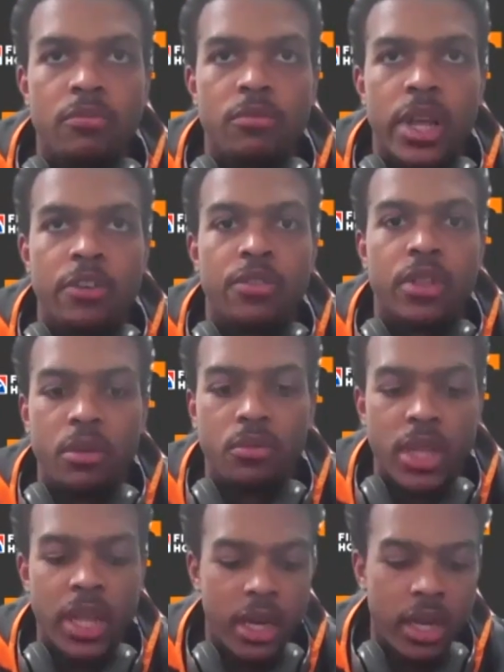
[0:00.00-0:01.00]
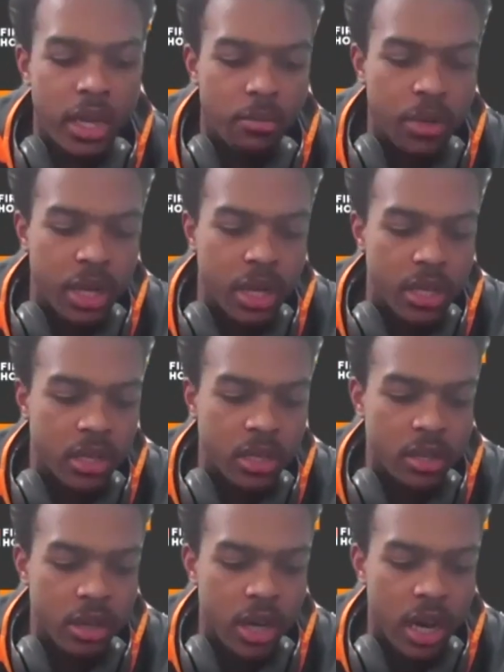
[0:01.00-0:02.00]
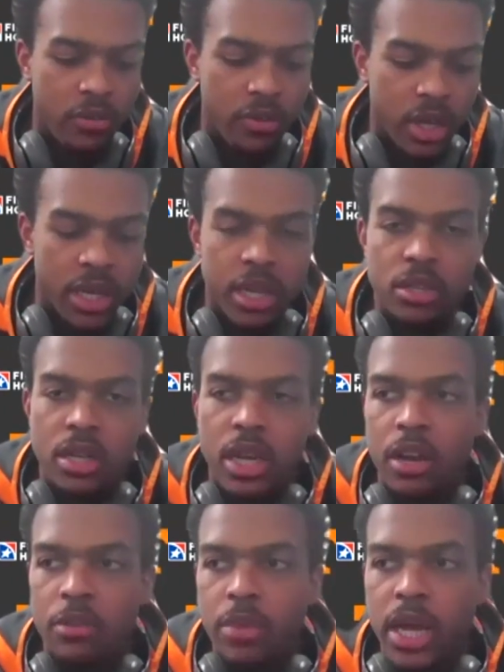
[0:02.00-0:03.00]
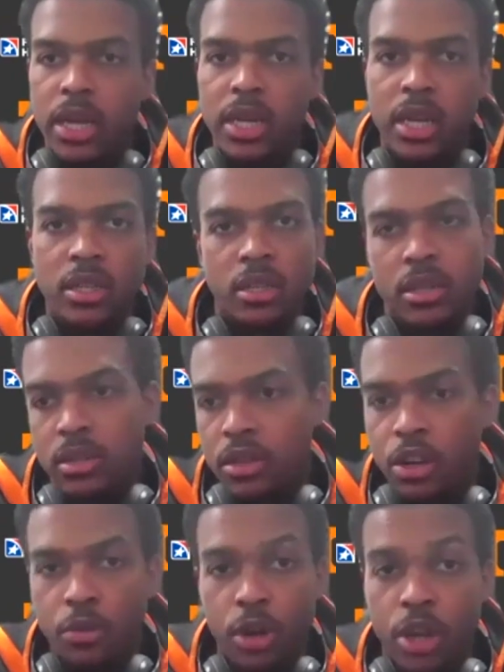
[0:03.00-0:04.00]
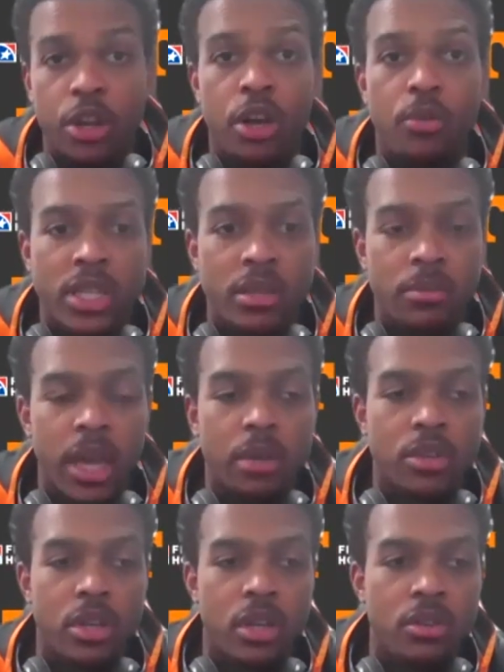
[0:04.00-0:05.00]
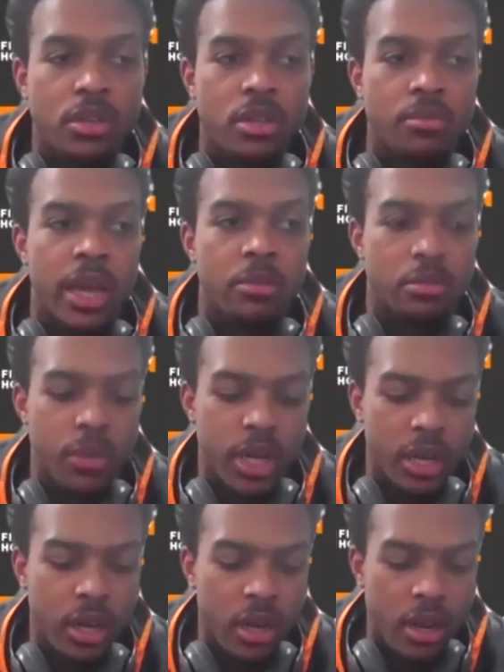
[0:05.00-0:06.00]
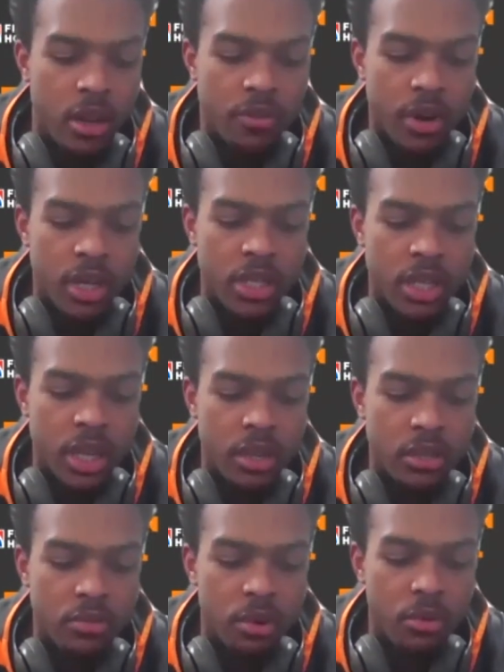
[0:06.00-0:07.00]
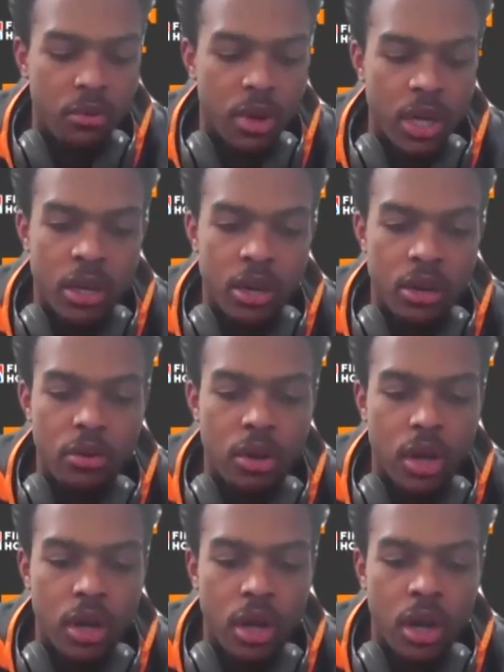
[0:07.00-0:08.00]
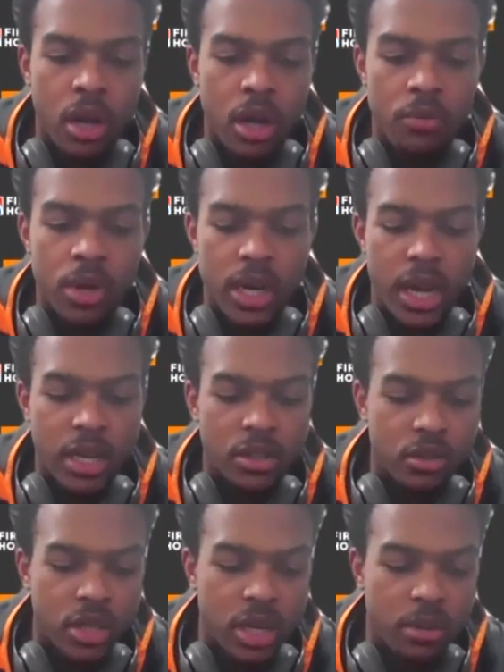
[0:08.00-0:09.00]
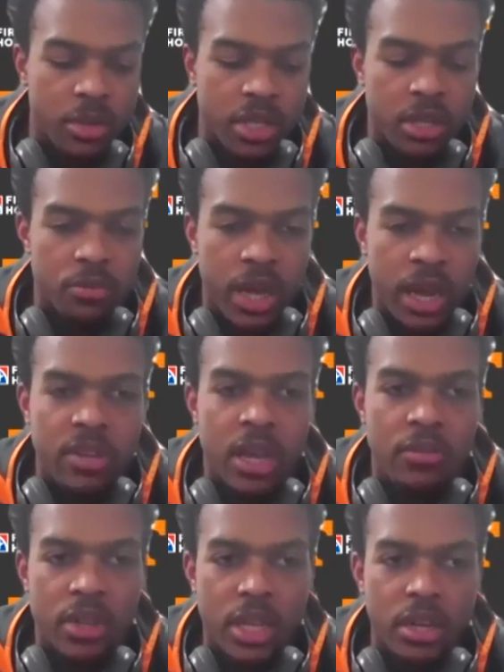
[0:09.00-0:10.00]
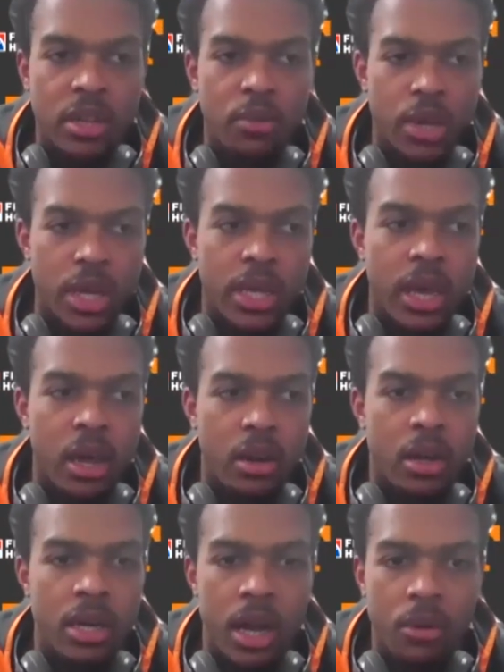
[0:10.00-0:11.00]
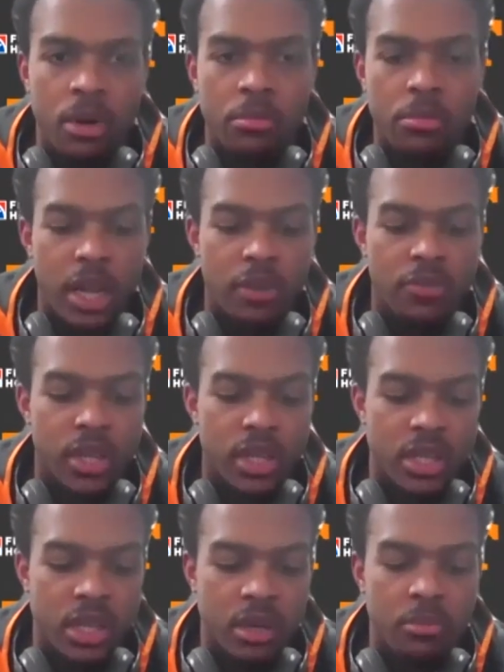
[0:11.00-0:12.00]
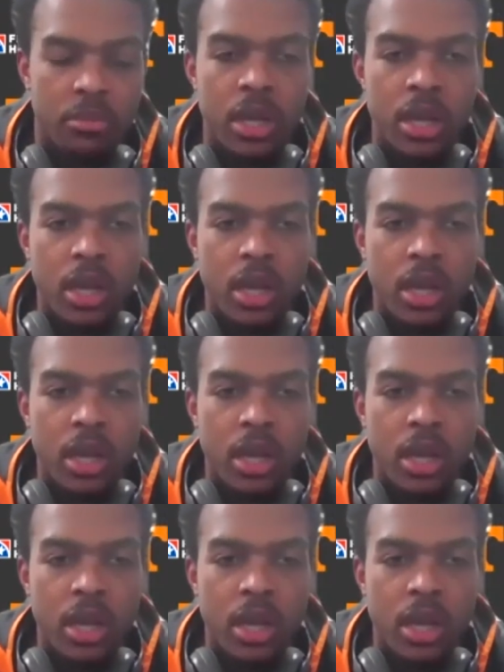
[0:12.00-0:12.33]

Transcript: there for them when they need it because you're gonna have good days, you're gonna have bad days, you're, you're gonna win some games, you're gonna lose some games, but for us to get to where we want to go, uh, and win a national championship, we have to have a leader that we can count on. And I want to be that for this team.